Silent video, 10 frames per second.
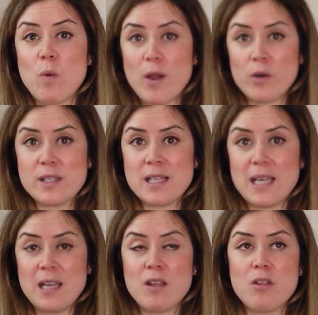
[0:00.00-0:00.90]

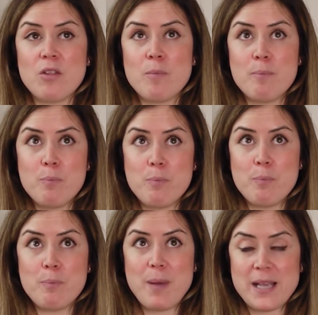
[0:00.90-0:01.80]
honestly the
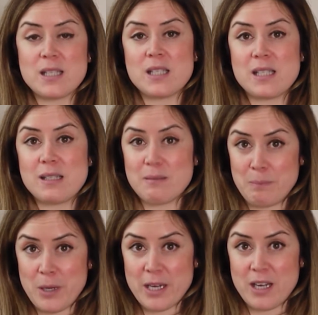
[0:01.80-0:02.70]
best
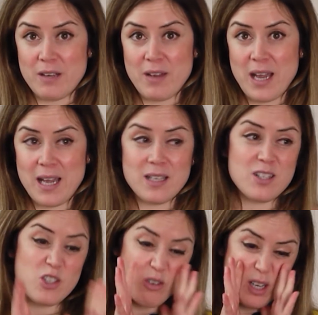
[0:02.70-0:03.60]
bike I've had.
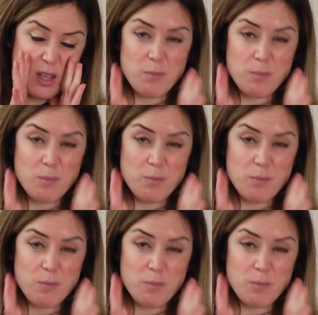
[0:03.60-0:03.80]
Sorry other